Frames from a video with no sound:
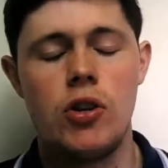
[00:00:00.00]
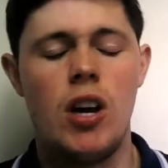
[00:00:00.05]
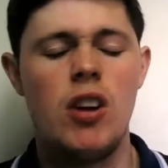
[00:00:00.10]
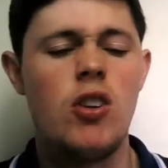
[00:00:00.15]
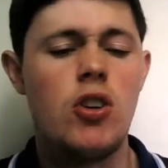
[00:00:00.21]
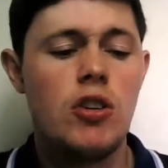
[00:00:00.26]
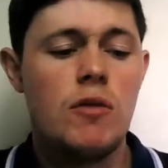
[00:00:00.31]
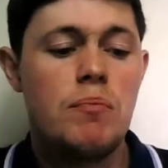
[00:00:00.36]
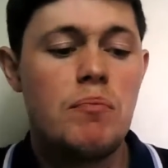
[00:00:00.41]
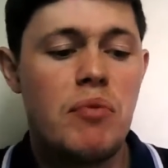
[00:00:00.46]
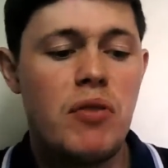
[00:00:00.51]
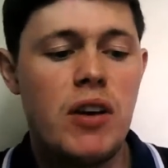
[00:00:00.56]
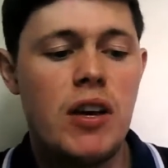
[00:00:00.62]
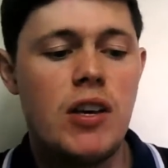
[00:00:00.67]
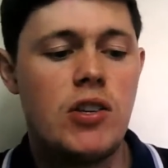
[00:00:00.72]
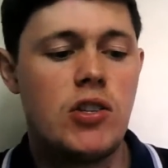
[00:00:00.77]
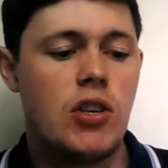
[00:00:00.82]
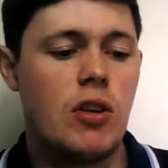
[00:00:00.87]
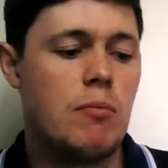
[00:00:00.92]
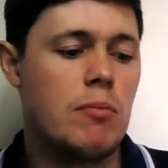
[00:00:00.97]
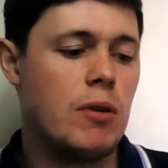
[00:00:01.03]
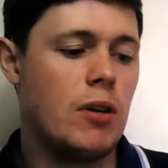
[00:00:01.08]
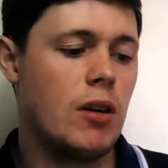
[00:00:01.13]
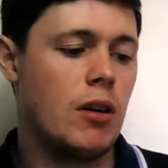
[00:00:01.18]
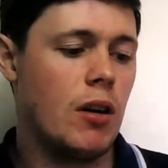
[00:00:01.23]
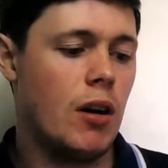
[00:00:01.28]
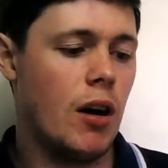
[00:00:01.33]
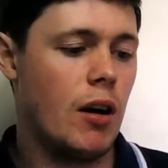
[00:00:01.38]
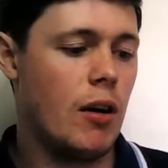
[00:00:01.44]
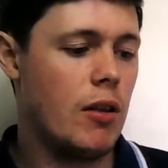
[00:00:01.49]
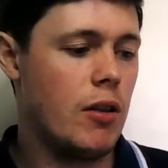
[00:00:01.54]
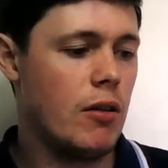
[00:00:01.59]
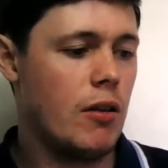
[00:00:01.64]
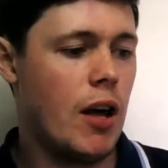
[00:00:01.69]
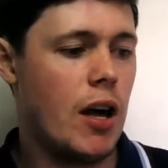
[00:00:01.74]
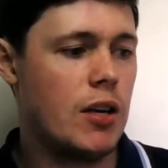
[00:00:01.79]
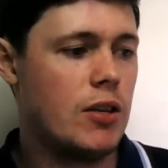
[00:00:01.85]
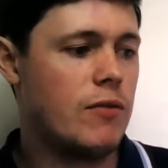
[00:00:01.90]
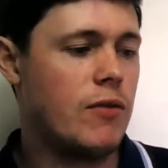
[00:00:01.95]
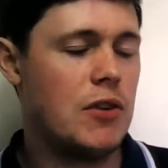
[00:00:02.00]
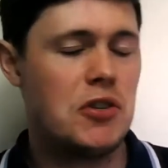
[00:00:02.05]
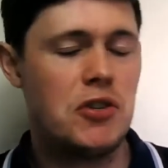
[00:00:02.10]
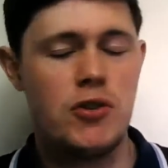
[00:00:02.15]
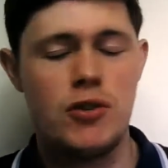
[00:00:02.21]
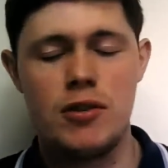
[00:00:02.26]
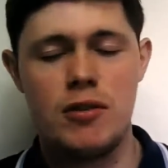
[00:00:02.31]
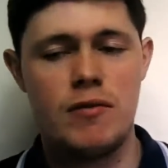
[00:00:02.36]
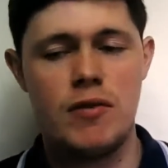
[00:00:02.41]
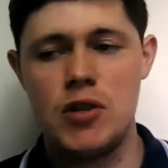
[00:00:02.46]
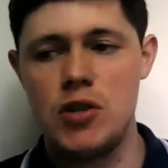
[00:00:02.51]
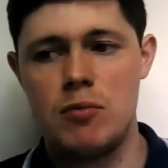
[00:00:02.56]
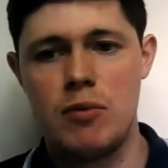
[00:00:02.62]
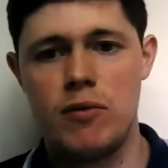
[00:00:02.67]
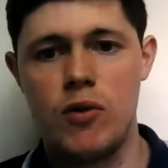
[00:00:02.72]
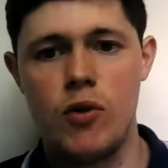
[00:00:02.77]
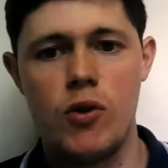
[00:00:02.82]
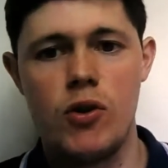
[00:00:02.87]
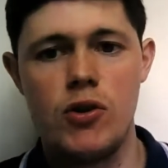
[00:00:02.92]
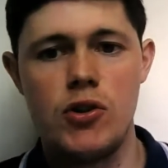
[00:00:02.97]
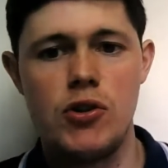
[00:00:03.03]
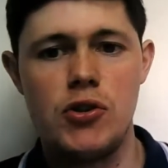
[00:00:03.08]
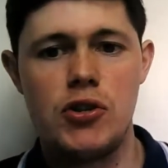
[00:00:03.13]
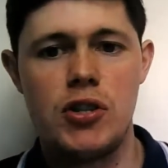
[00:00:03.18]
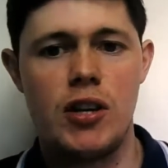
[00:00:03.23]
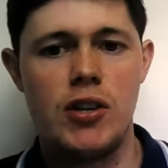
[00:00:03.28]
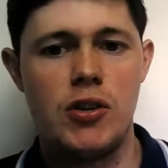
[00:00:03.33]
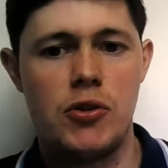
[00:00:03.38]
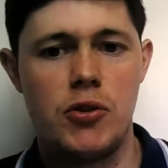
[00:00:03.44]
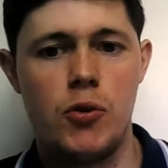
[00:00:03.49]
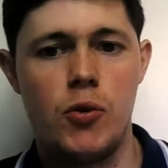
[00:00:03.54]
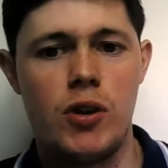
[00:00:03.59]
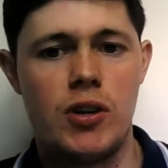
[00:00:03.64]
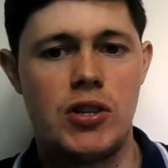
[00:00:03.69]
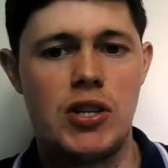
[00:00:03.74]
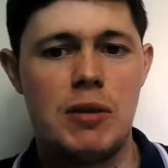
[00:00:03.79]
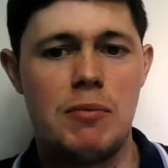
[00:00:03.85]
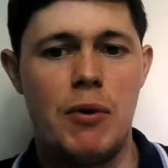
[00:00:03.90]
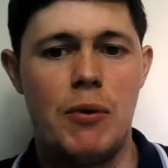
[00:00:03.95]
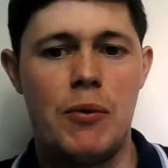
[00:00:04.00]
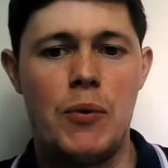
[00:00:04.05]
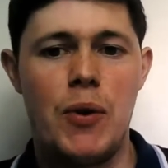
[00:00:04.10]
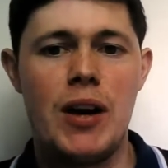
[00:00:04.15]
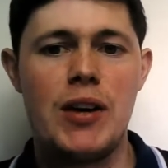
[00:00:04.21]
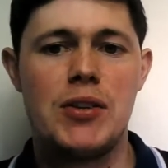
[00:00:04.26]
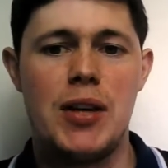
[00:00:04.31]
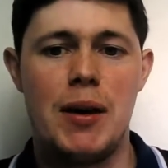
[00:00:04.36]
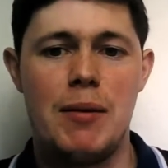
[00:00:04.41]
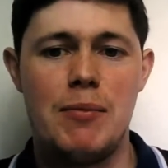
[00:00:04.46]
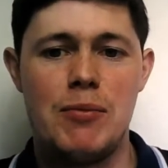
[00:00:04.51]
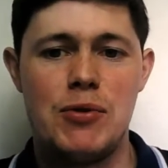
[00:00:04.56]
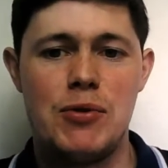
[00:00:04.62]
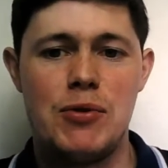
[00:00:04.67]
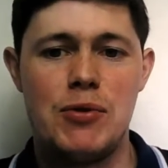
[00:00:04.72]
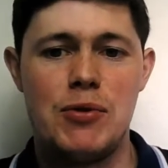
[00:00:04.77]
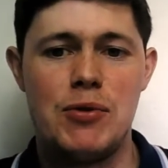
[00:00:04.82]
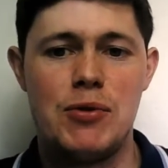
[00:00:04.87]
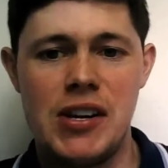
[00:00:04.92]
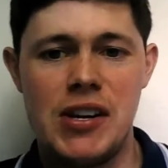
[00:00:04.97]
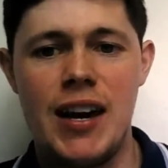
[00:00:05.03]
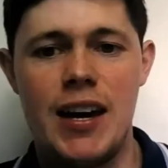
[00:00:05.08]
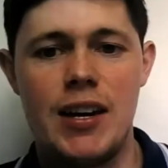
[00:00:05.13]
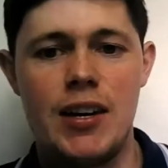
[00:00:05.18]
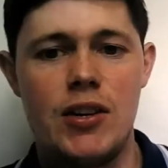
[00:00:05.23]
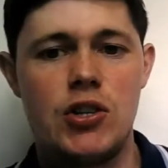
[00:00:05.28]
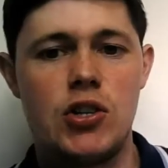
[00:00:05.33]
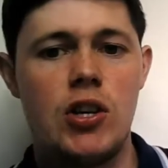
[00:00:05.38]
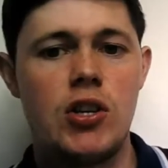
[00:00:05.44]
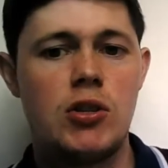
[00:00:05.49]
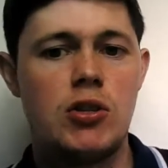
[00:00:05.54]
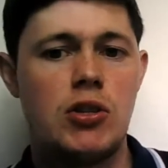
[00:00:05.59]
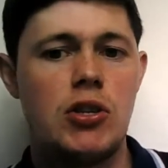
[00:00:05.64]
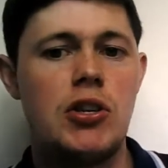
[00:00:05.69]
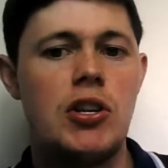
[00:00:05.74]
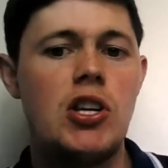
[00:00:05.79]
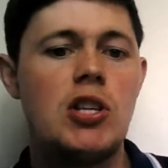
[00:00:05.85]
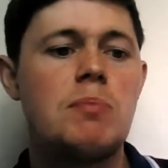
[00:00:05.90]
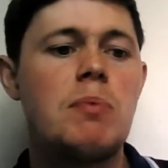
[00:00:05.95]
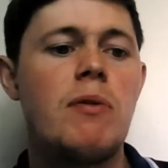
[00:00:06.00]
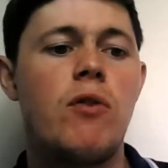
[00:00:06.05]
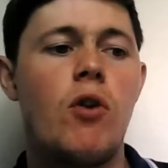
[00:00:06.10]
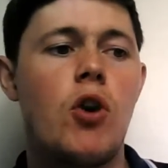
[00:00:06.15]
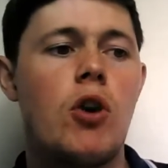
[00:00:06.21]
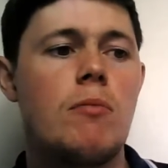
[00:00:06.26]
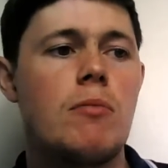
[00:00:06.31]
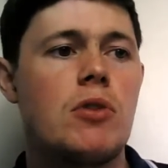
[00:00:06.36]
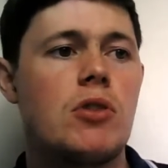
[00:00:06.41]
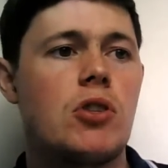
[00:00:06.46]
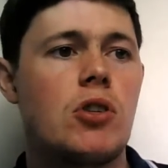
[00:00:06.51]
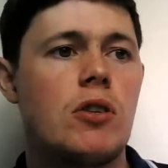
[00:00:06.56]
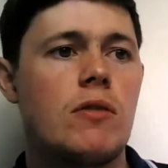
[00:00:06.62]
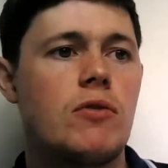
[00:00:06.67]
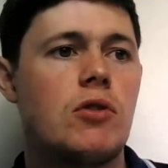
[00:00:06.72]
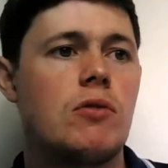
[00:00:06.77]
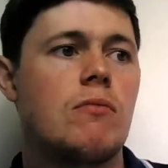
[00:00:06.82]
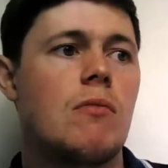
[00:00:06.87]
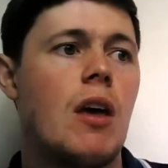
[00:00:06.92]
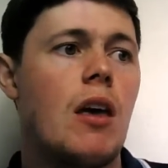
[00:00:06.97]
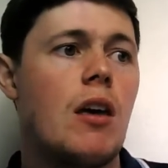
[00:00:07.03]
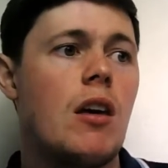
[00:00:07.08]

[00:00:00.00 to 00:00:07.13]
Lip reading: I know you praised him, but the video before, you said you don't want to see him in a West Ham shirt again. Is today's performance sort of